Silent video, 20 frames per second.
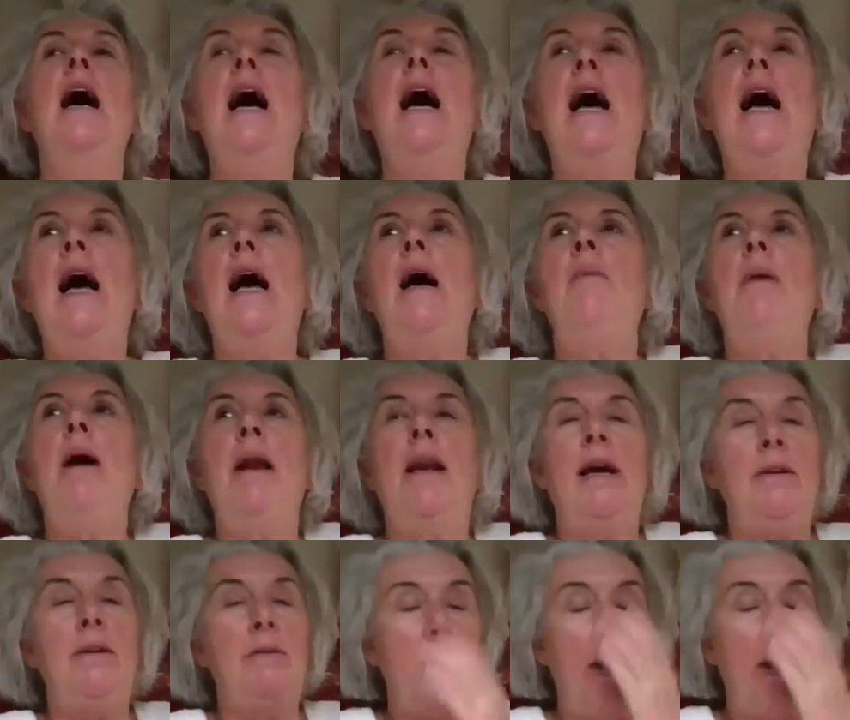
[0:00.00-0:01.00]

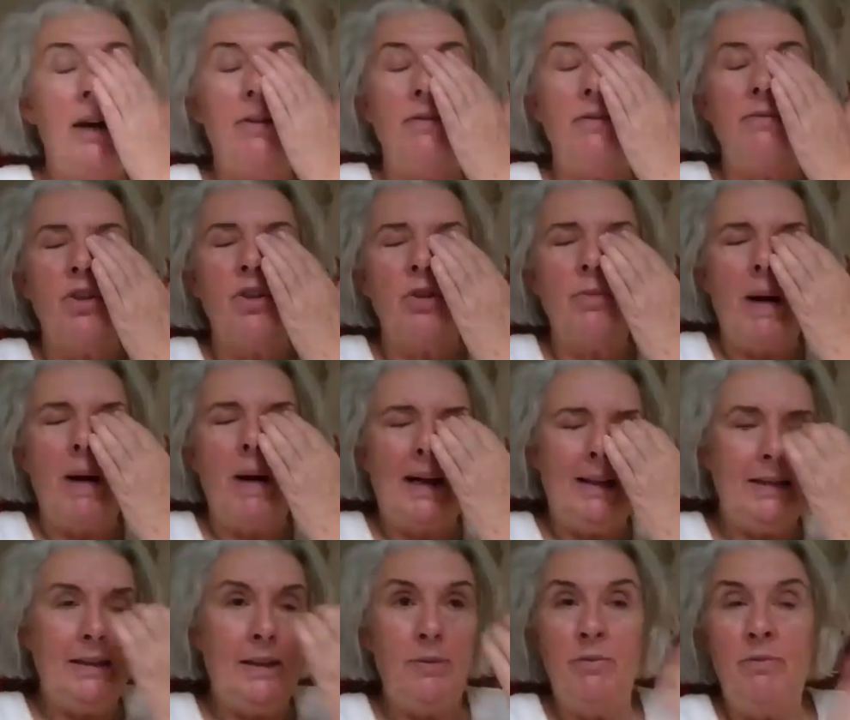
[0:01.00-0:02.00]
And I look
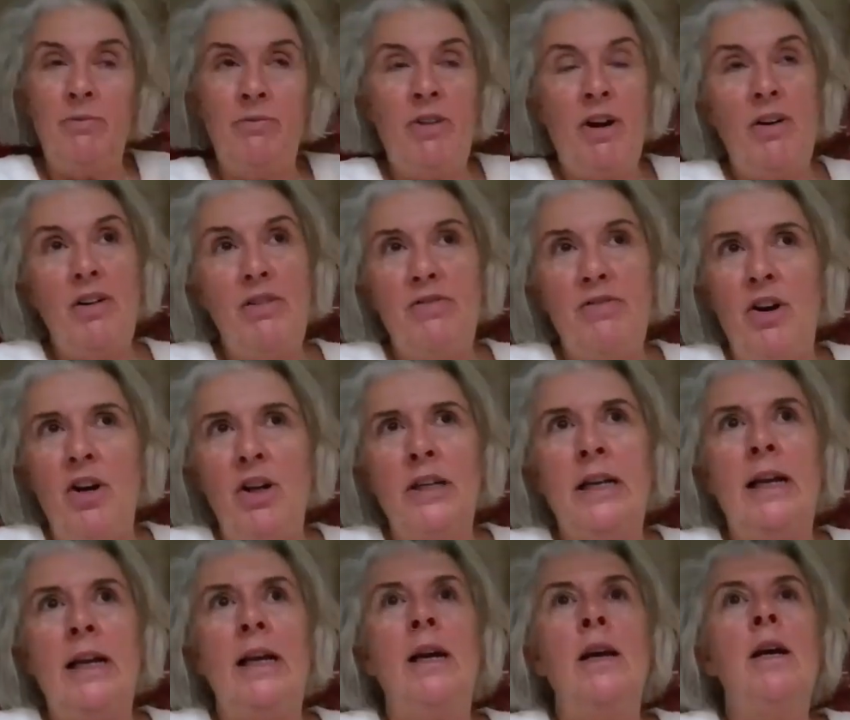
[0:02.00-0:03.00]
back at them very
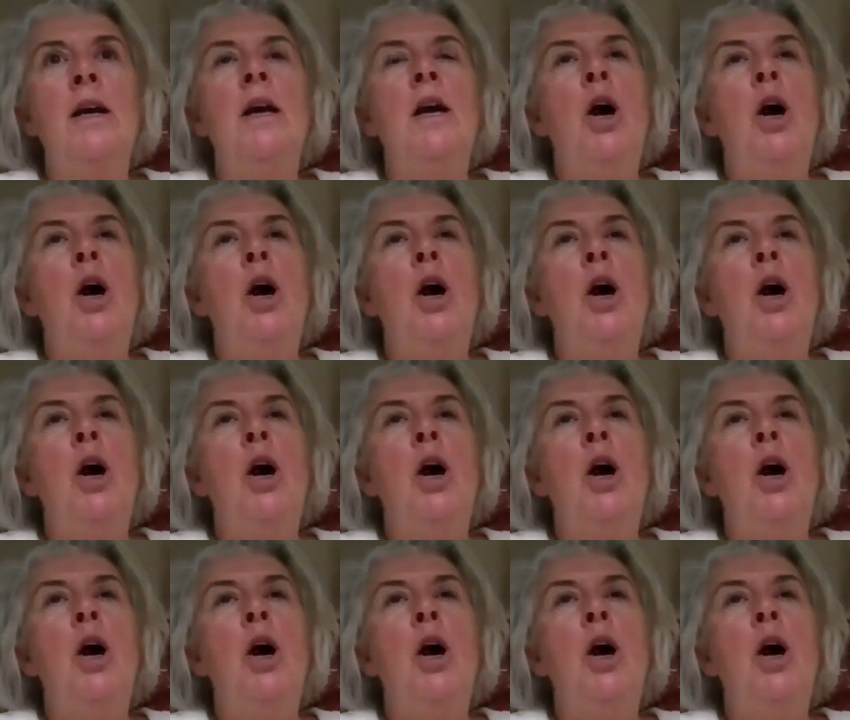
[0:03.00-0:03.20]
fondly.